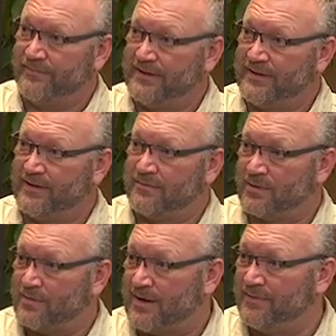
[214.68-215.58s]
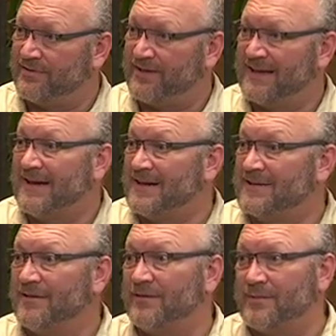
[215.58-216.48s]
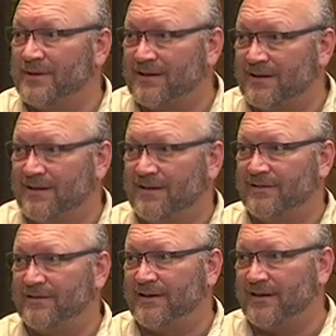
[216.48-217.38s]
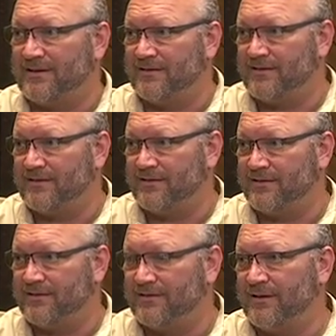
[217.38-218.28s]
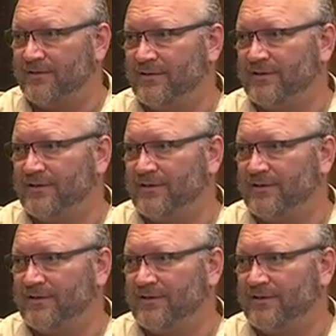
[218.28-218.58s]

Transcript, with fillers: requirements, the connections between clients and the servers.